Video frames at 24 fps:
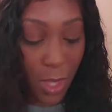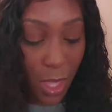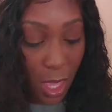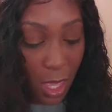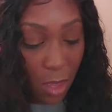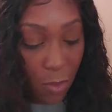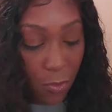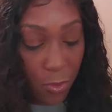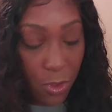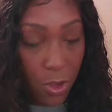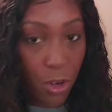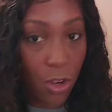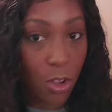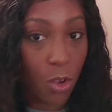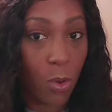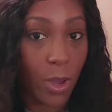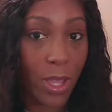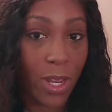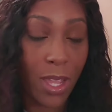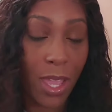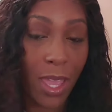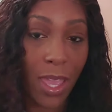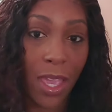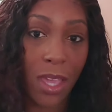if you're going
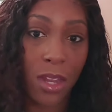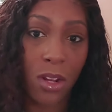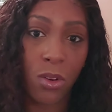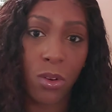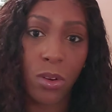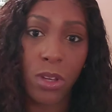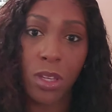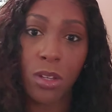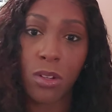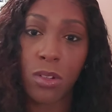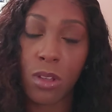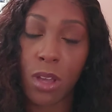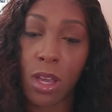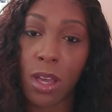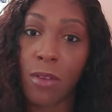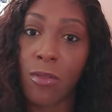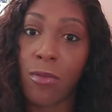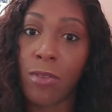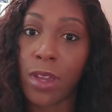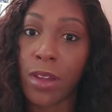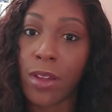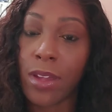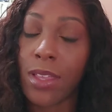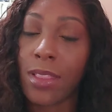to add oil, a
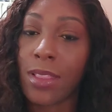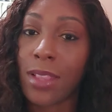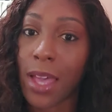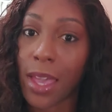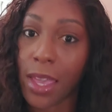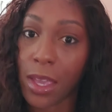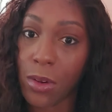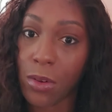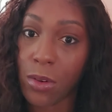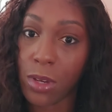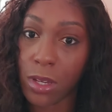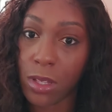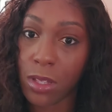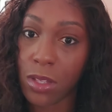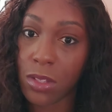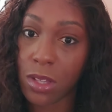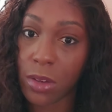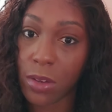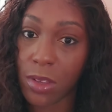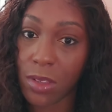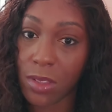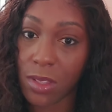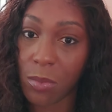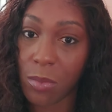very light oil is
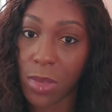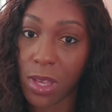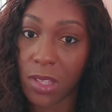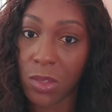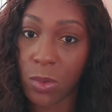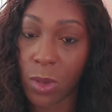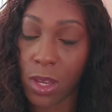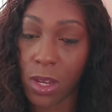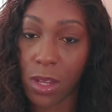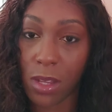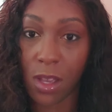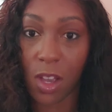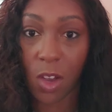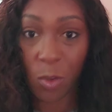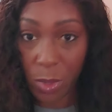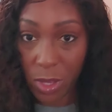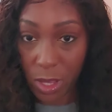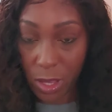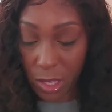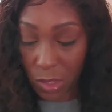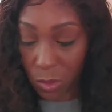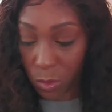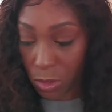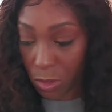always the best way to go,
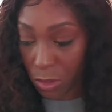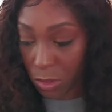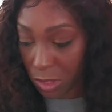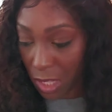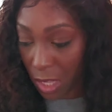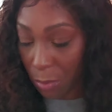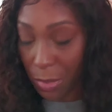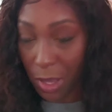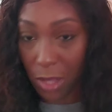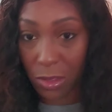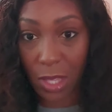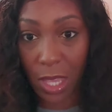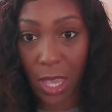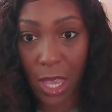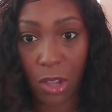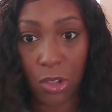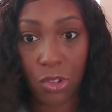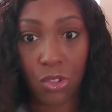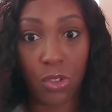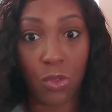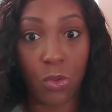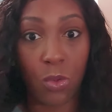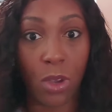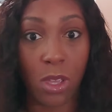because when you step out the
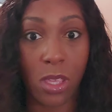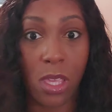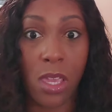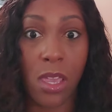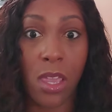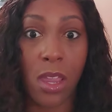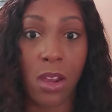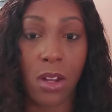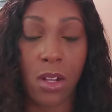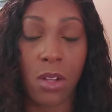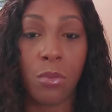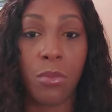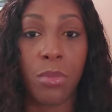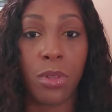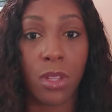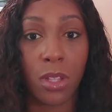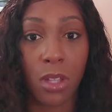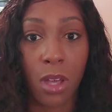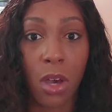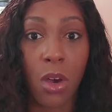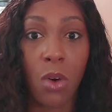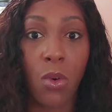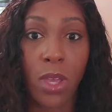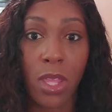house, you want your hair to
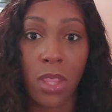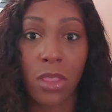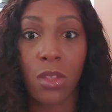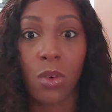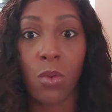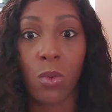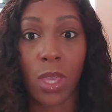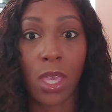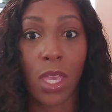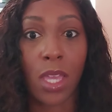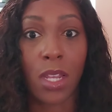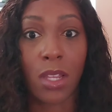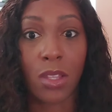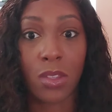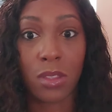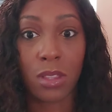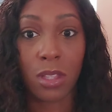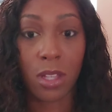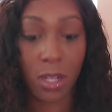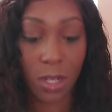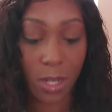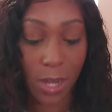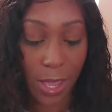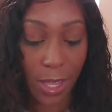blow in the wind and
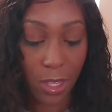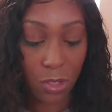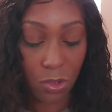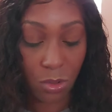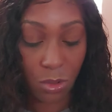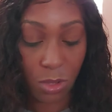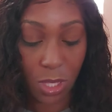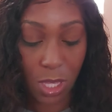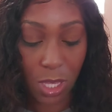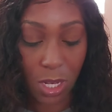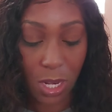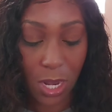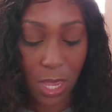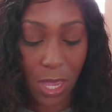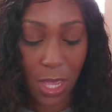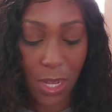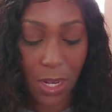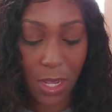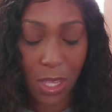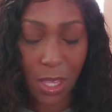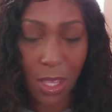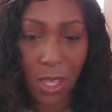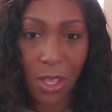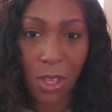look natural and not
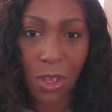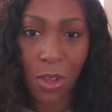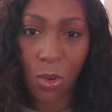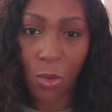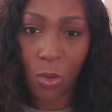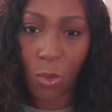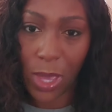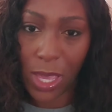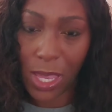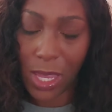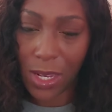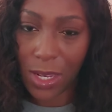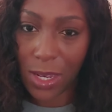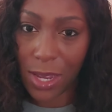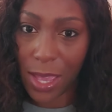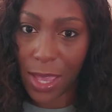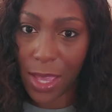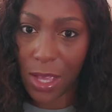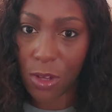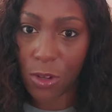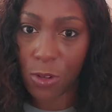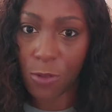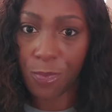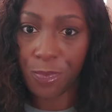weighed
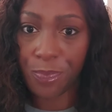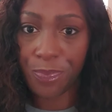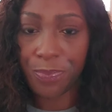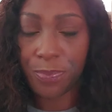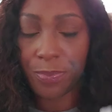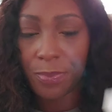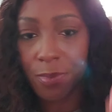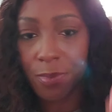down.